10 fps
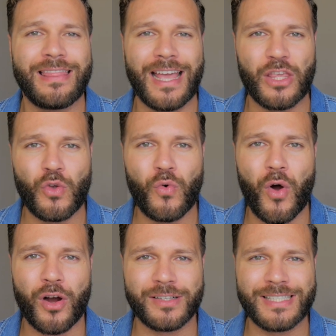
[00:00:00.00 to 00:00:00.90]
that
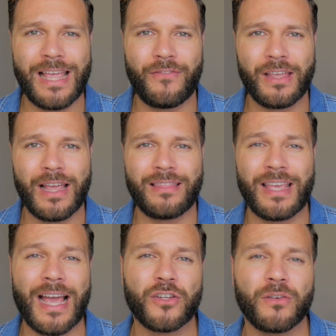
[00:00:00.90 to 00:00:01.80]
you are saving and
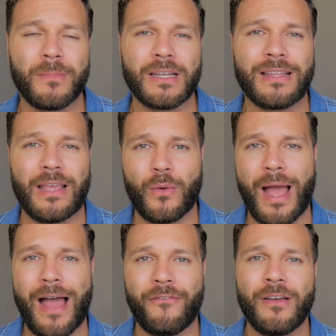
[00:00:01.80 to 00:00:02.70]
the extra money that you
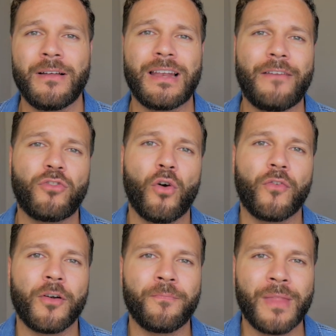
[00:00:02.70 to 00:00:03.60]
have left
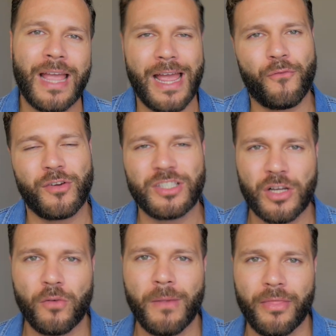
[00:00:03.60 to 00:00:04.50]
over every
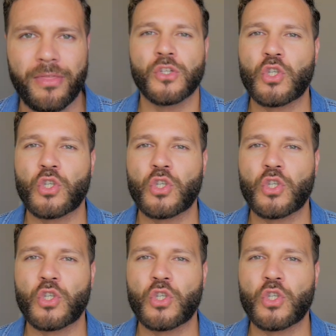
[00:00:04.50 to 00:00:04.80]
single month.